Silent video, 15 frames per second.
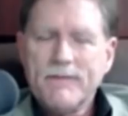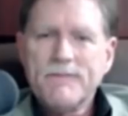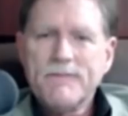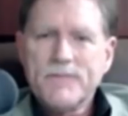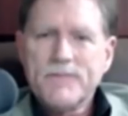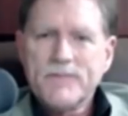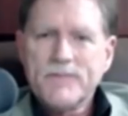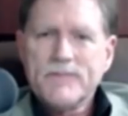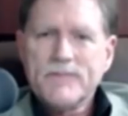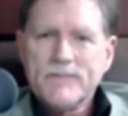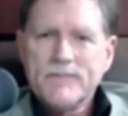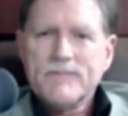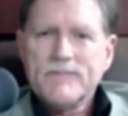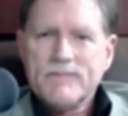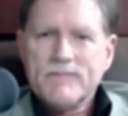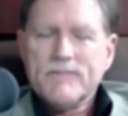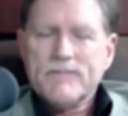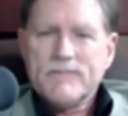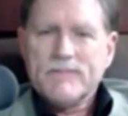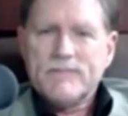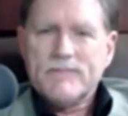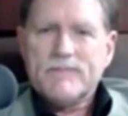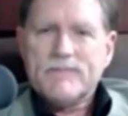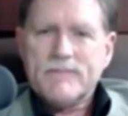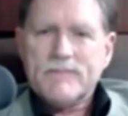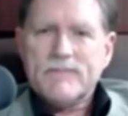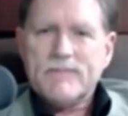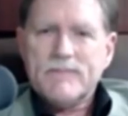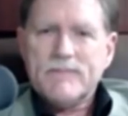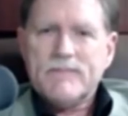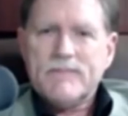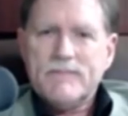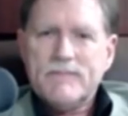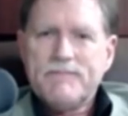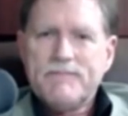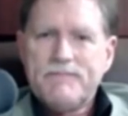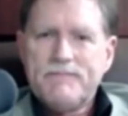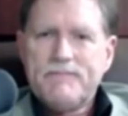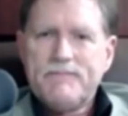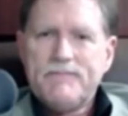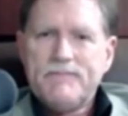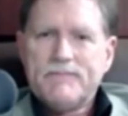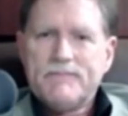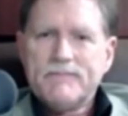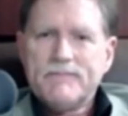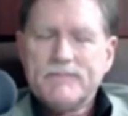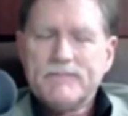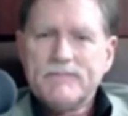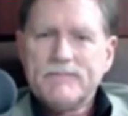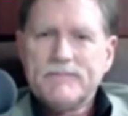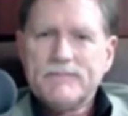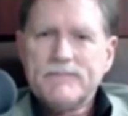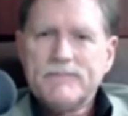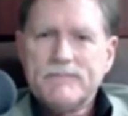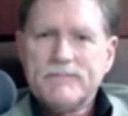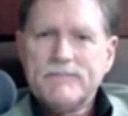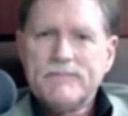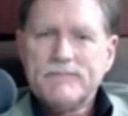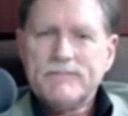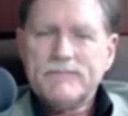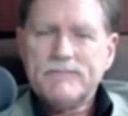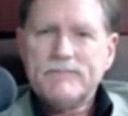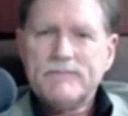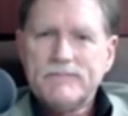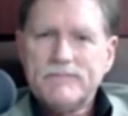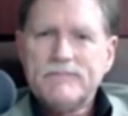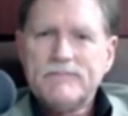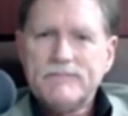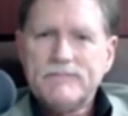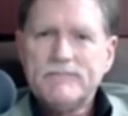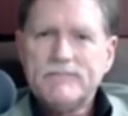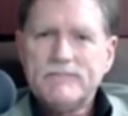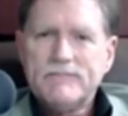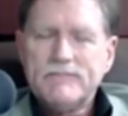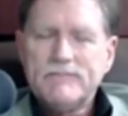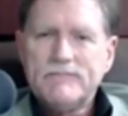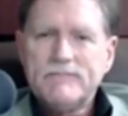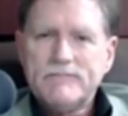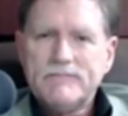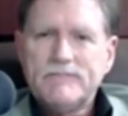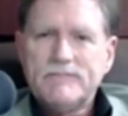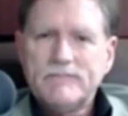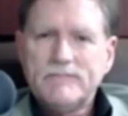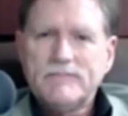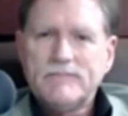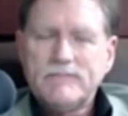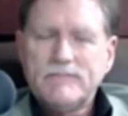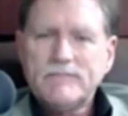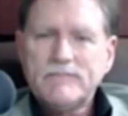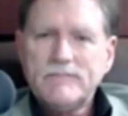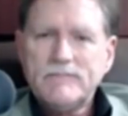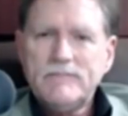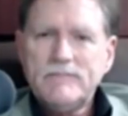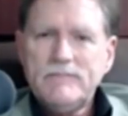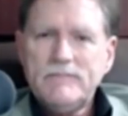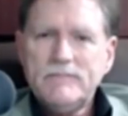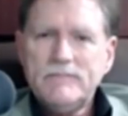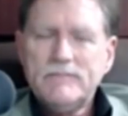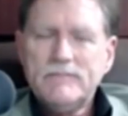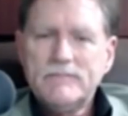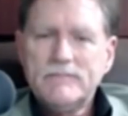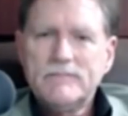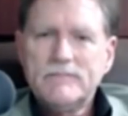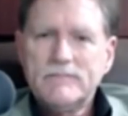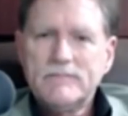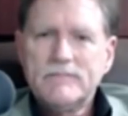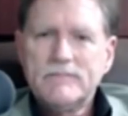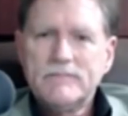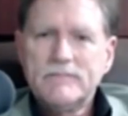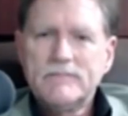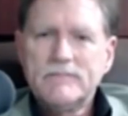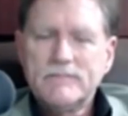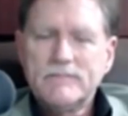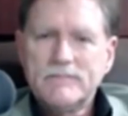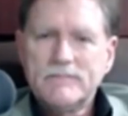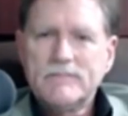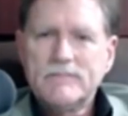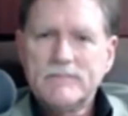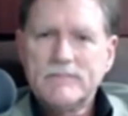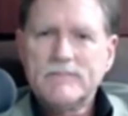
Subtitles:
The person shown says nothing.